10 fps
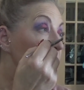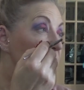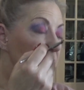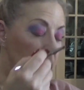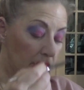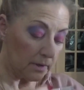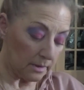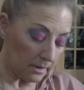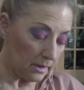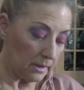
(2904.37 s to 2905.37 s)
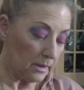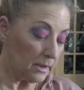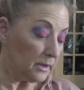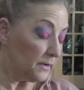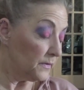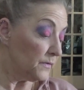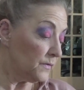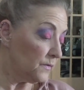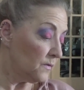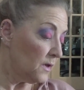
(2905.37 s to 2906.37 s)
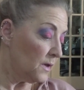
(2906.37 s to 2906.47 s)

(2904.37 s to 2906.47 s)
but it is,